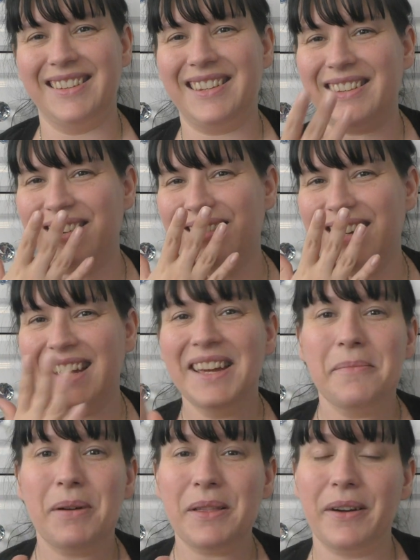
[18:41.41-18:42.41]
Sorry.
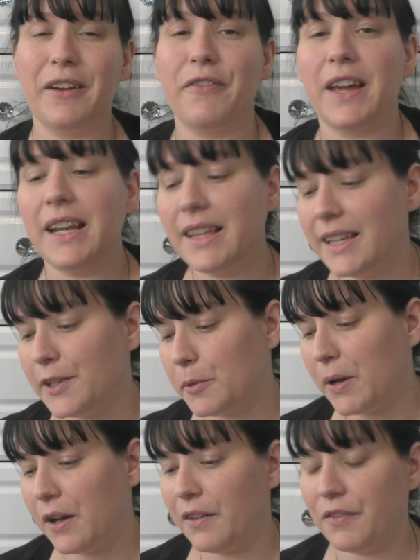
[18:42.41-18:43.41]
By the way, if any of these
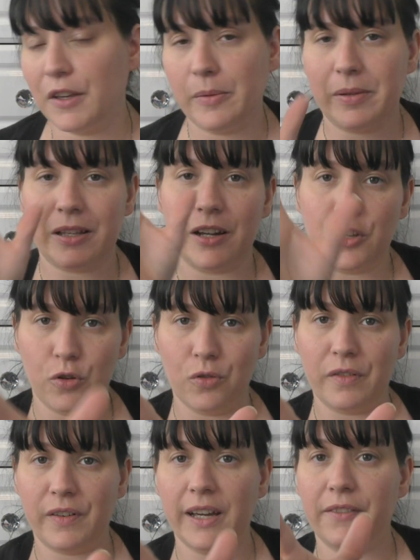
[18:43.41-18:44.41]
perfumes, like
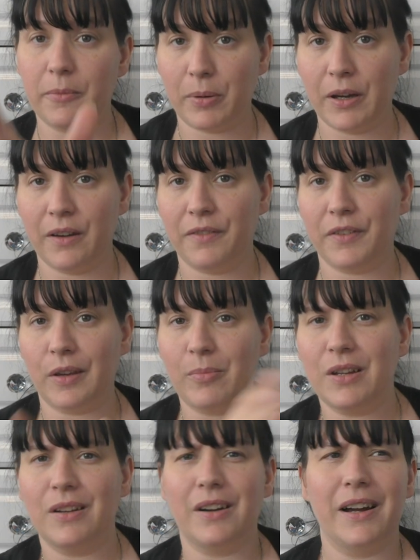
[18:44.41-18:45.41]
your favourite perfume,
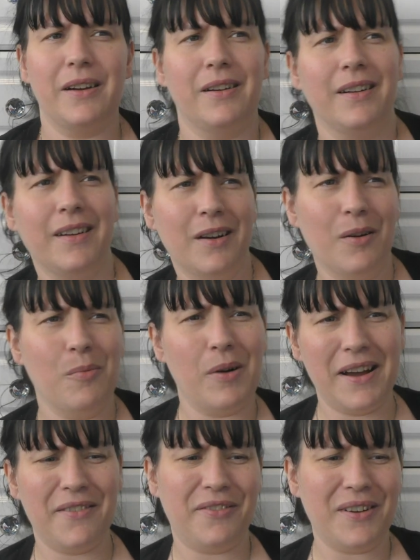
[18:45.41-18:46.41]
and you're like,
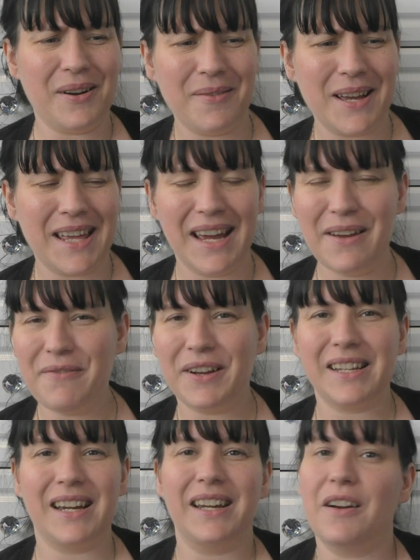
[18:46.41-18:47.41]
whatever, I wear that every
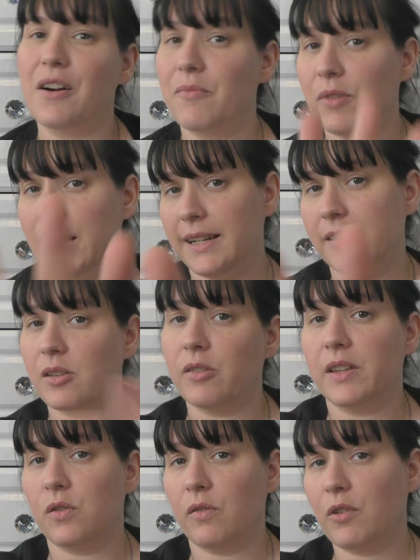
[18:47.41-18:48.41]
day. I'm really
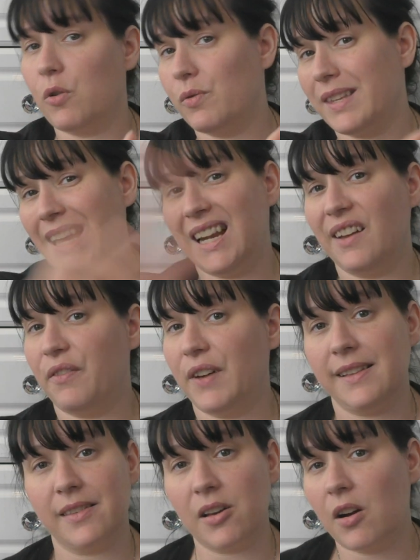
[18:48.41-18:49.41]
sorry to have caused any
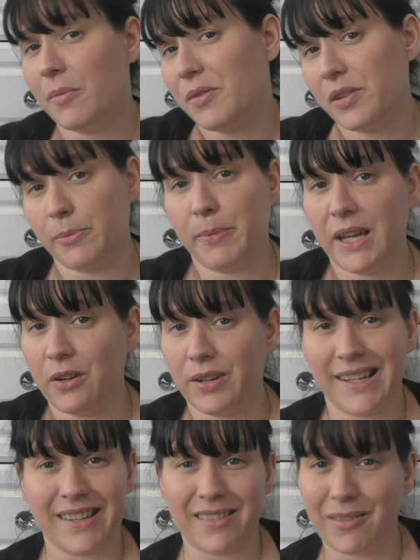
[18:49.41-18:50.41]
offence. I'm just being
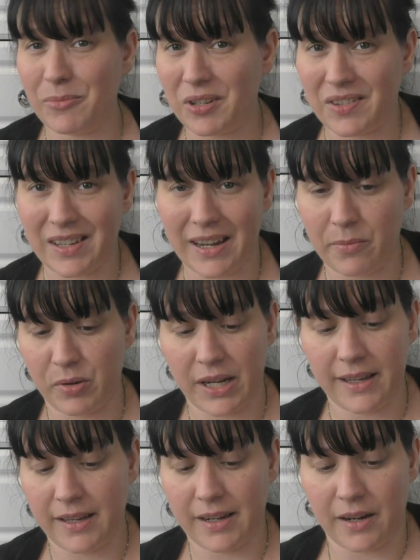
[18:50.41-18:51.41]
honest. I'm just saying what
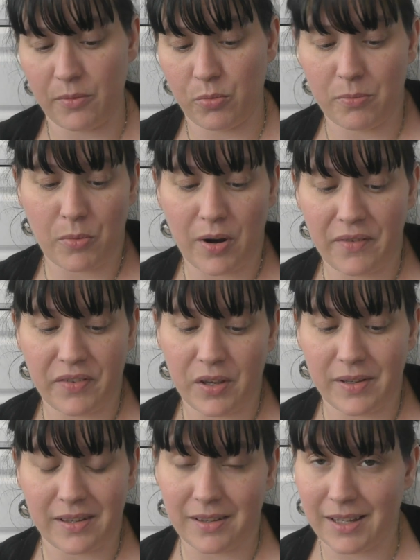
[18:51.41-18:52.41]
it, you know, what my view
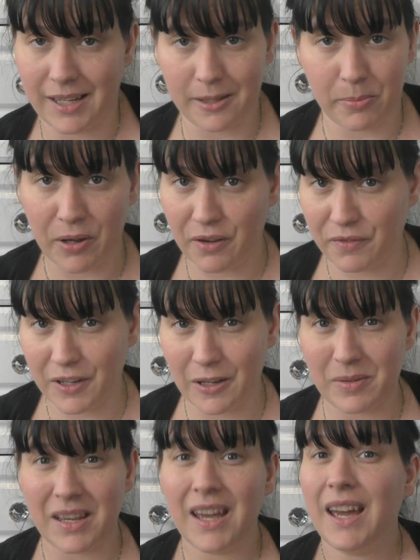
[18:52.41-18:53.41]
is of these
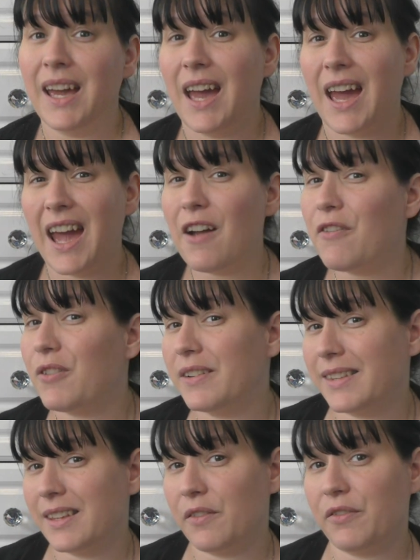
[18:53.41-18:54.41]
perfumes.
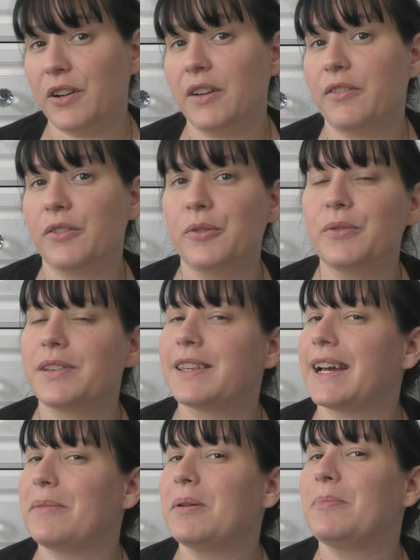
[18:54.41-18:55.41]
Everyone's different. If we're all the
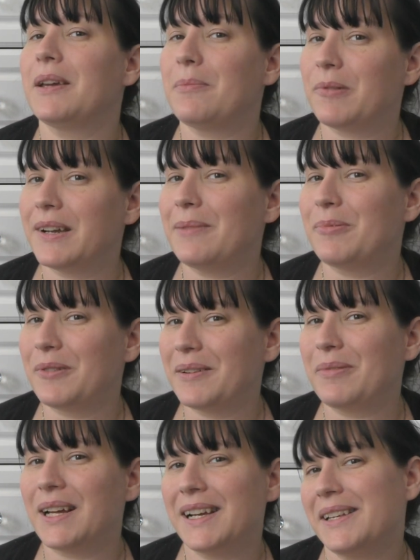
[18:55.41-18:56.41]
same, it'd be a pretty boring
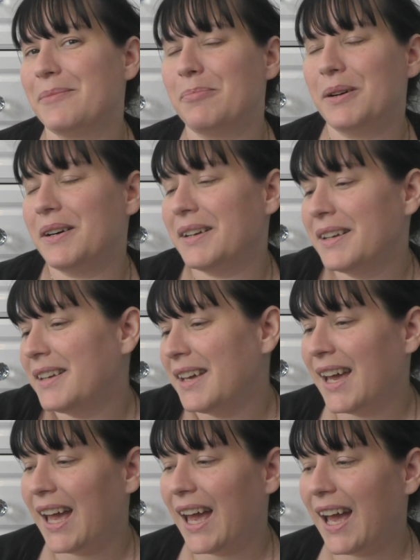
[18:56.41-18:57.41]
place. But
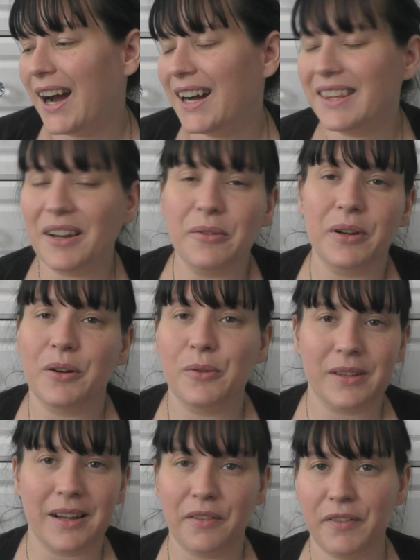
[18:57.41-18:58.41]
I don't want to
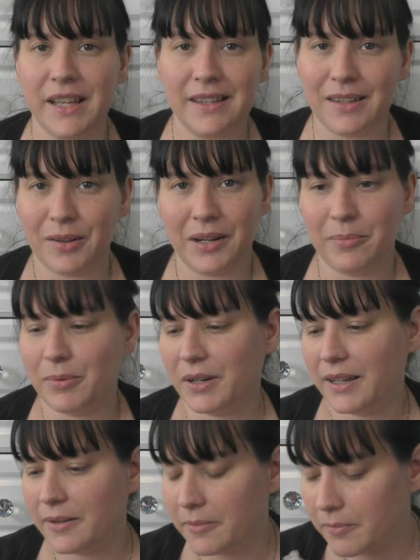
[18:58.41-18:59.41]
cause like offence to
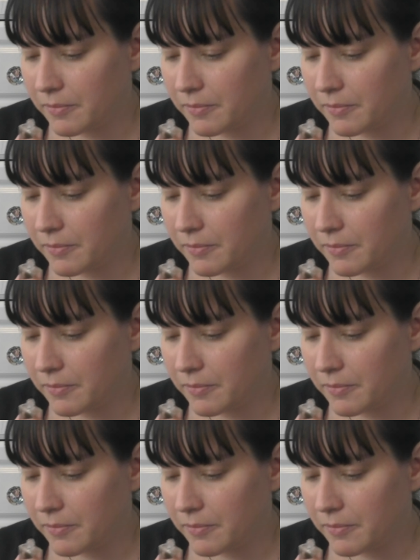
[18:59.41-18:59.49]
anybody.